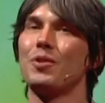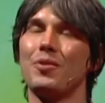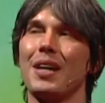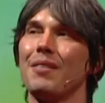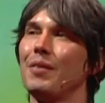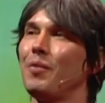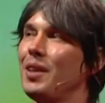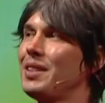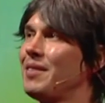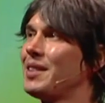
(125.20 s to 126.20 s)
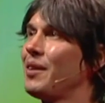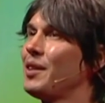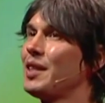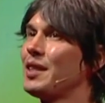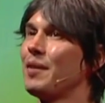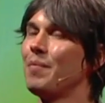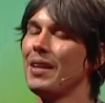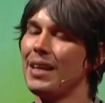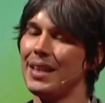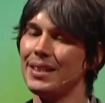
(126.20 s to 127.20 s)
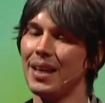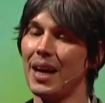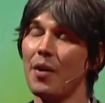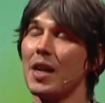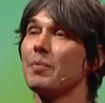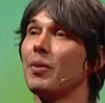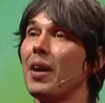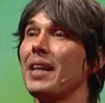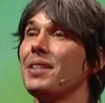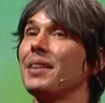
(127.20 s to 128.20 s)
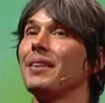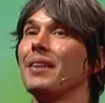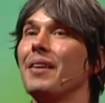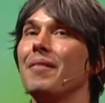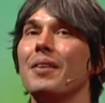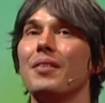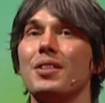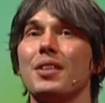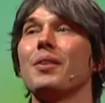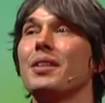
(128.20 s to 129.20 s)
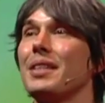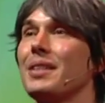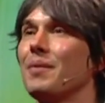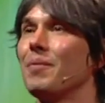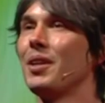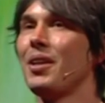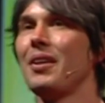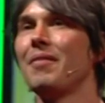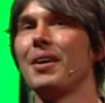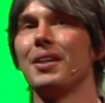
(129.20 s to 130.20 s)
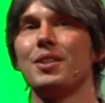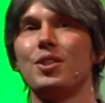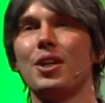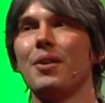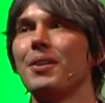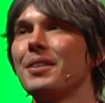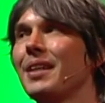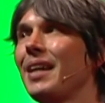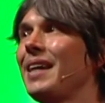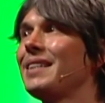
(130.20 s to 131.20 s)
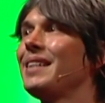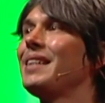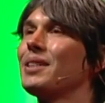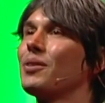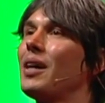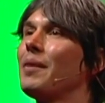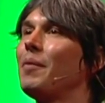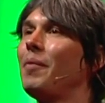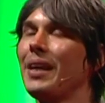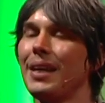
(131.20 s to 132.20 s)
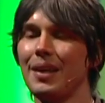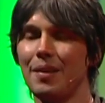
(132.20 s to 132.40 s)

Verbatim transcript: straight from Wonders of the Solar System, is that our exploration of the solar system and the universe has shown us that it is indescribably